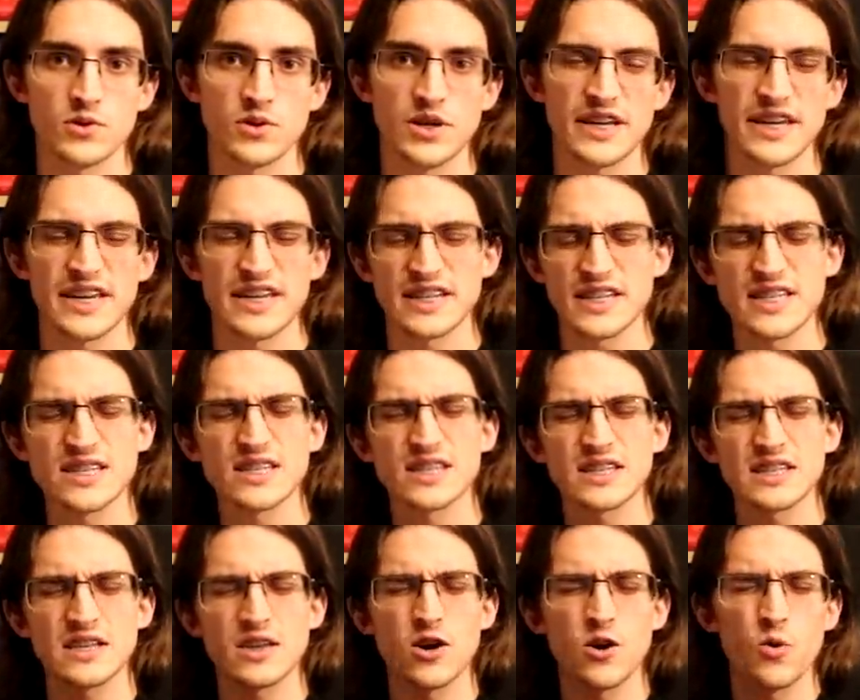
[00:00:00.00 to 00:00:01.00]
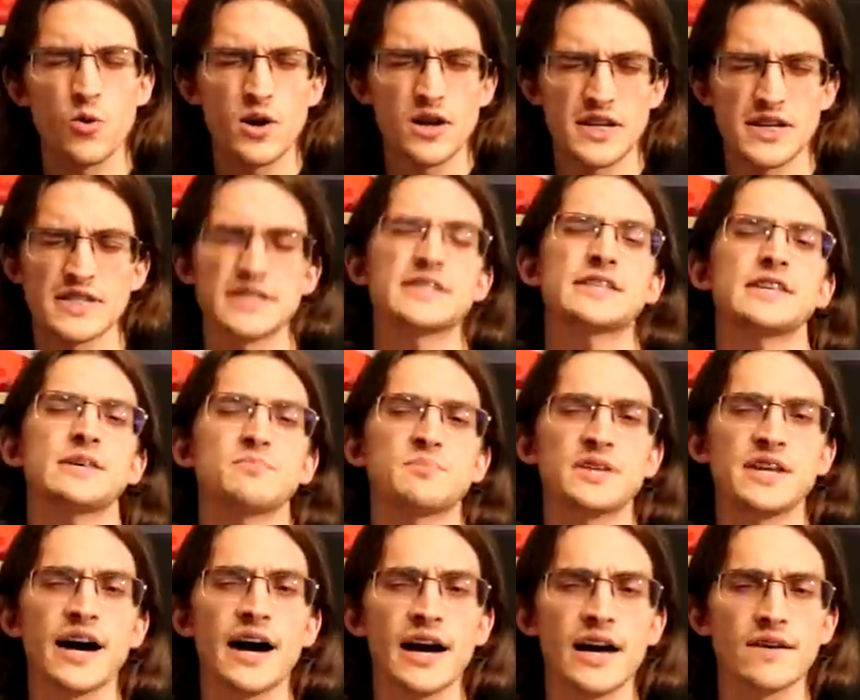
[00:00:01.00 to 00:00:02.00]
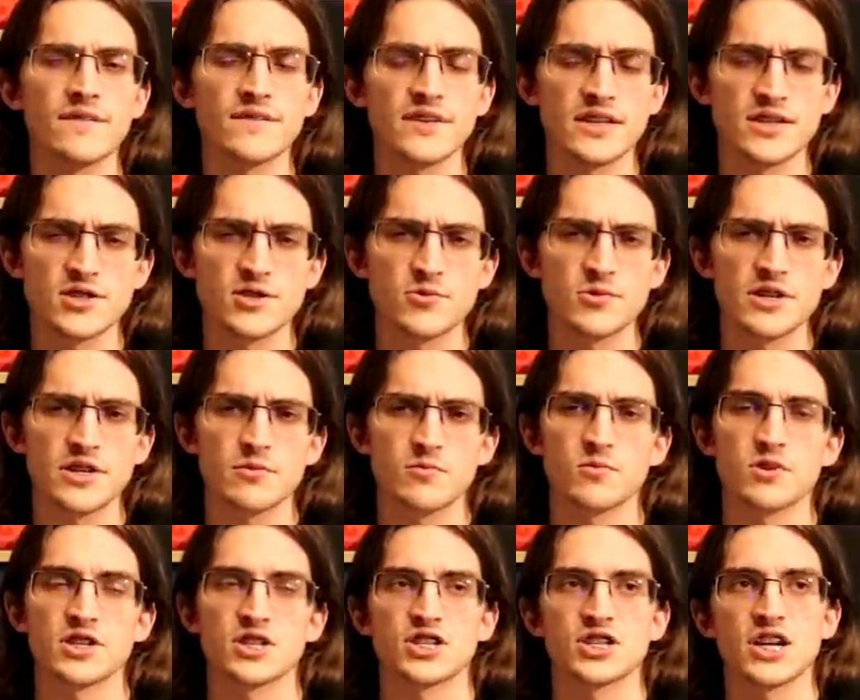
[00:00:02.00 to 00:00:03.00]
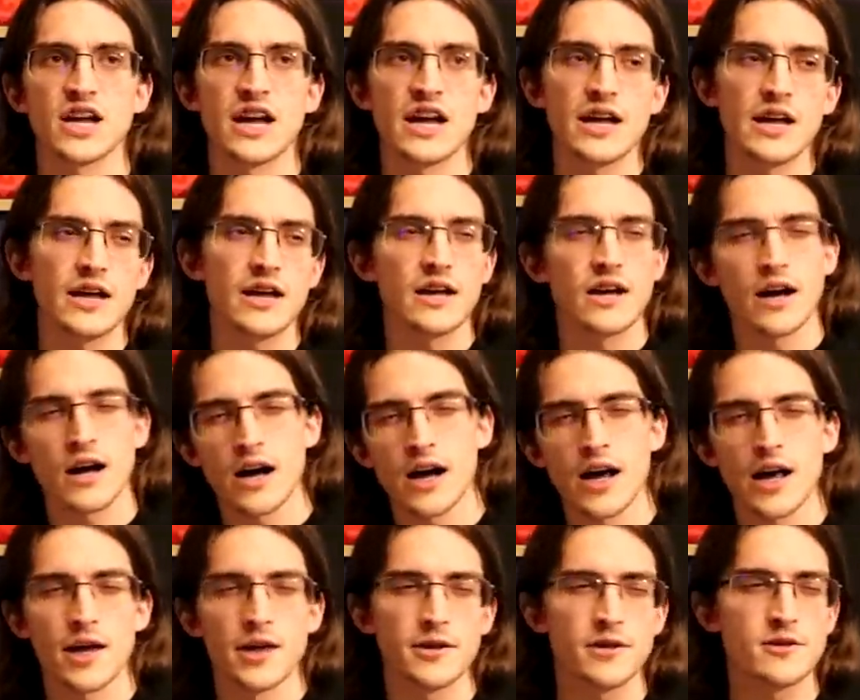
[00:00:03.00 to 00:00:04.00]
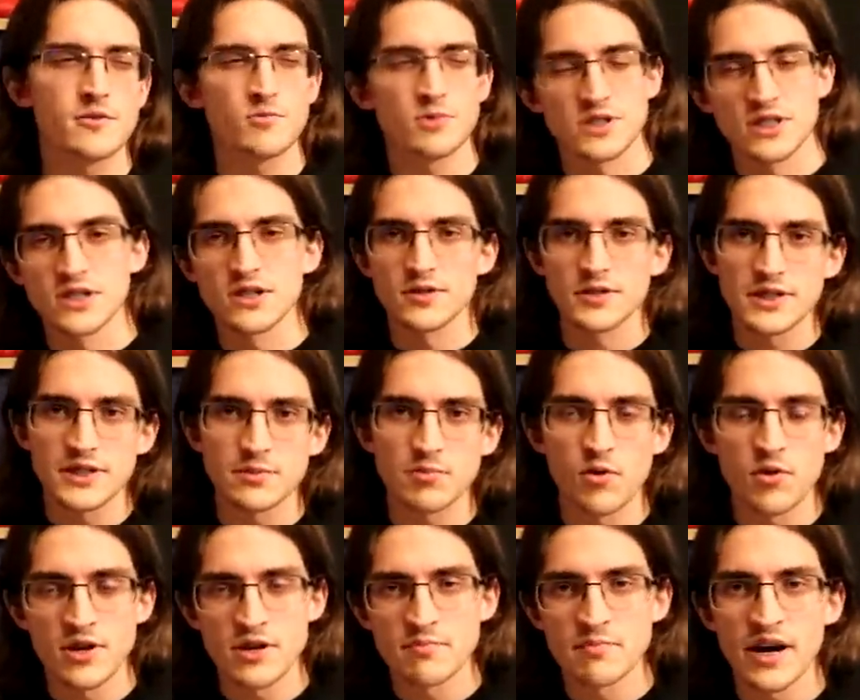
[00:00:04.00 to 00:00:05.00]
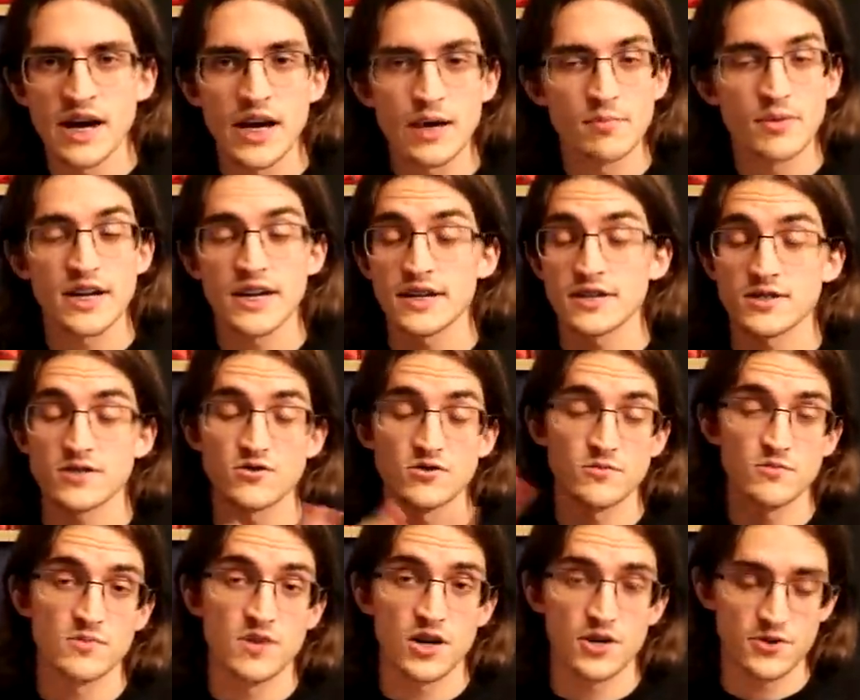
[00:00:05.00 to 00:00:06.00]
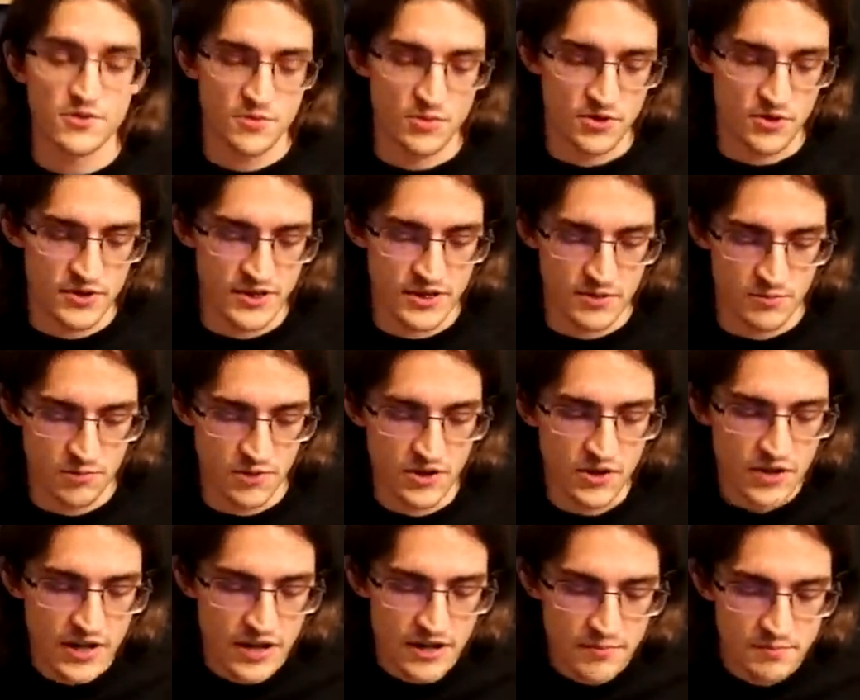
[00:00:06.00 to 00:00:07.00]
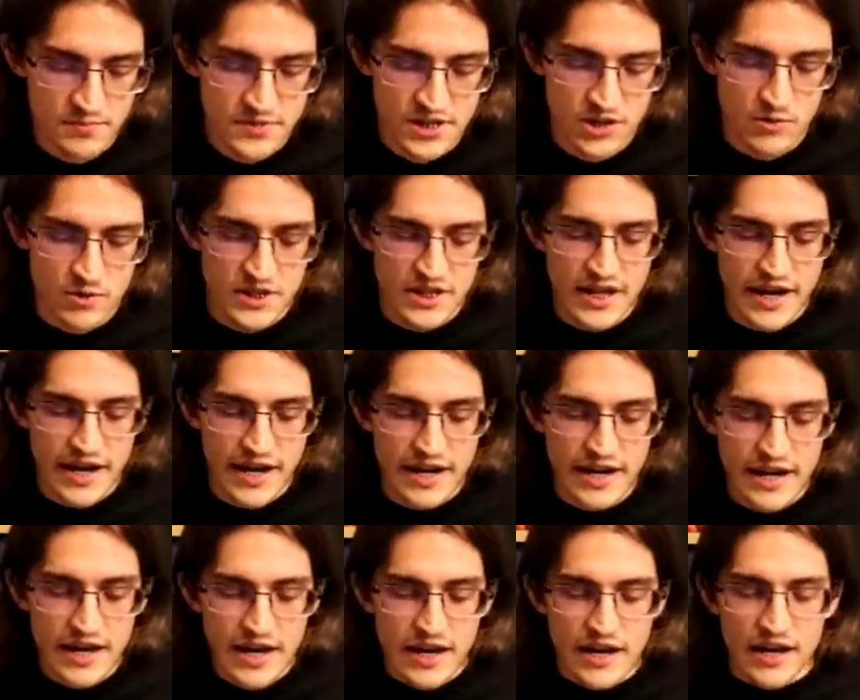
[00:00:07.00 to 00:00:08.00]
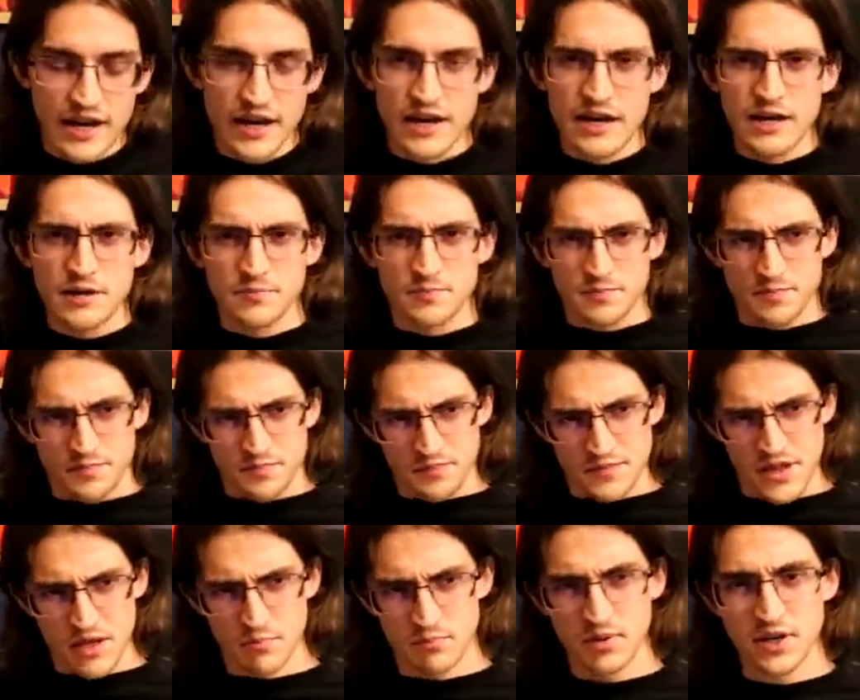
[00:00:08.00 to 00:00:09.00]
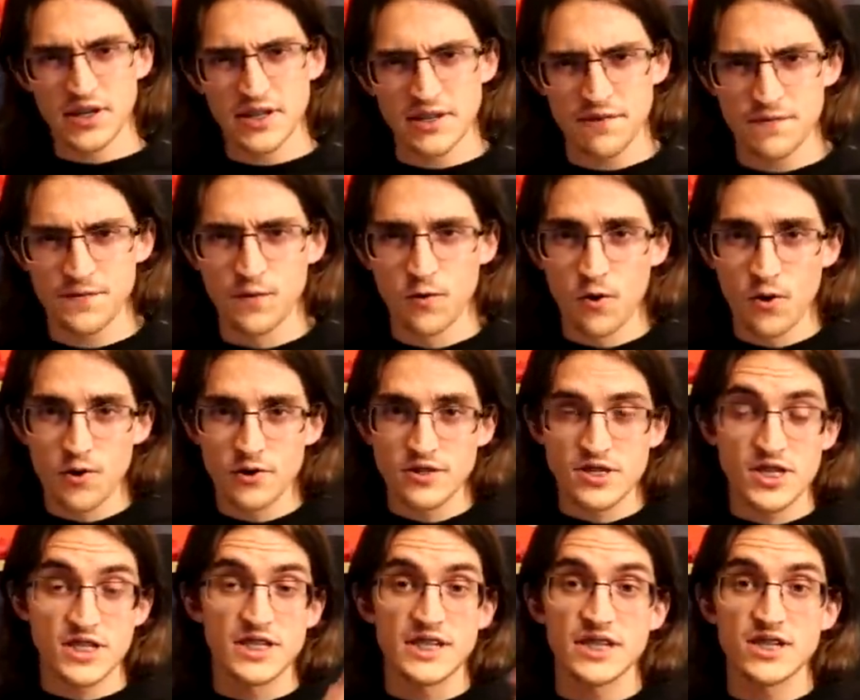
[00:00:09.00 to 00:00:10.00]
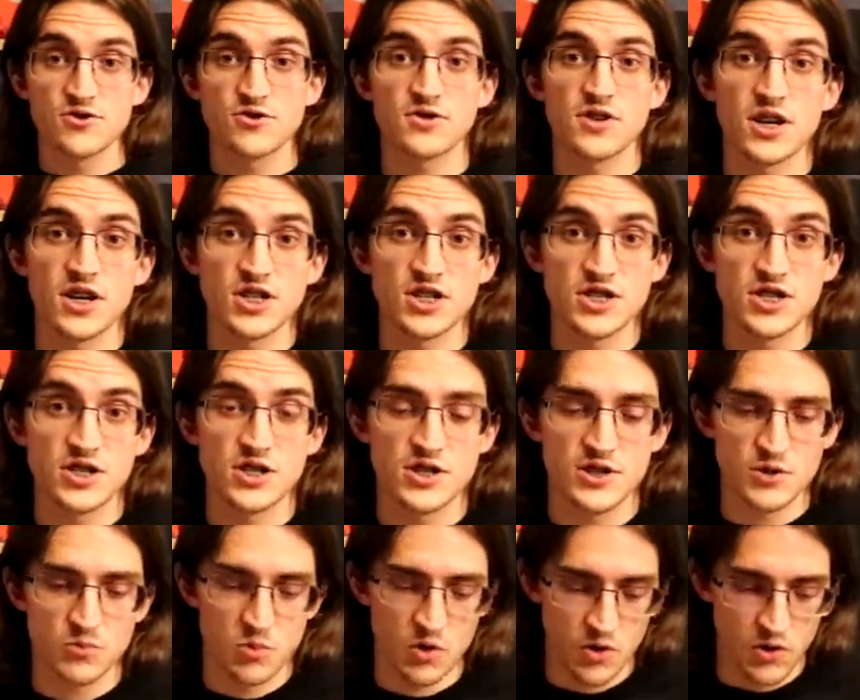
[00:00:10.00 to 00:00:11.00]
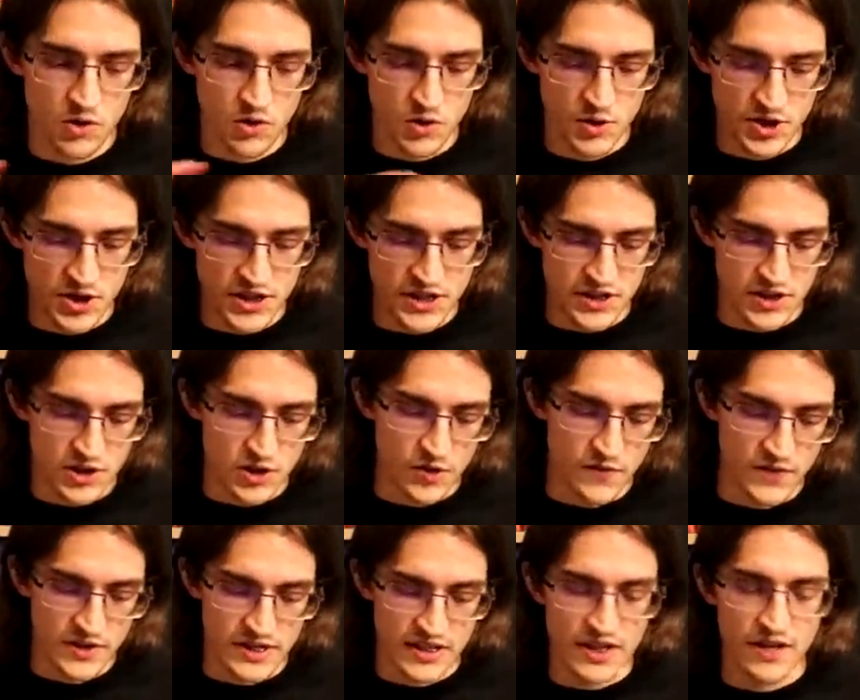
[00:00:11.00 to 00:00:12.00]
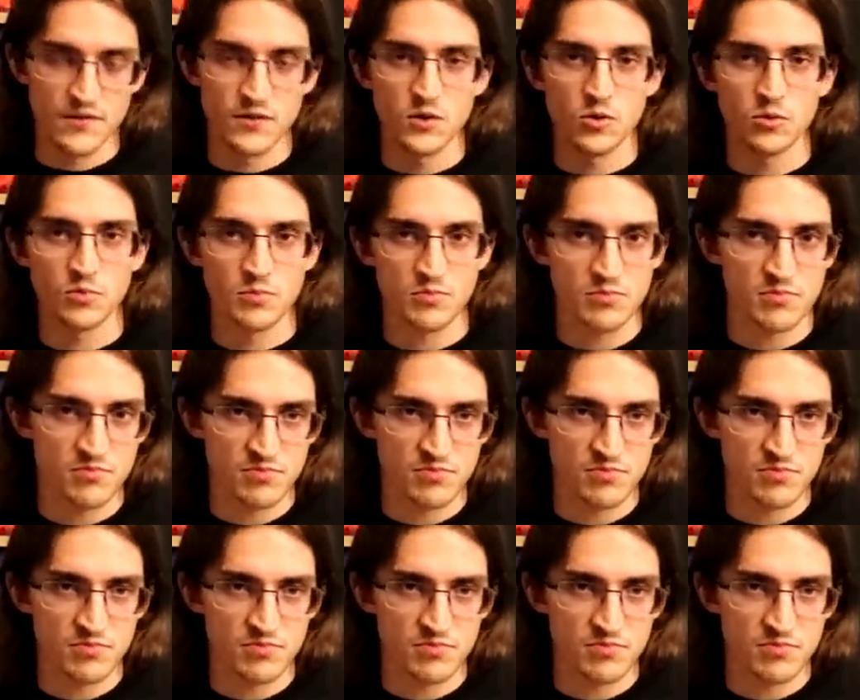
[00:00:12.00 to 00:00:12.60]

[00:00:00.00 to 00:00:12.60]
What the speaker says: Like, it doesn't go on a deep dive into it, which I was a little disappointed by, but I assume other books will deal with that. But for just an introduction to this world, just a surface-level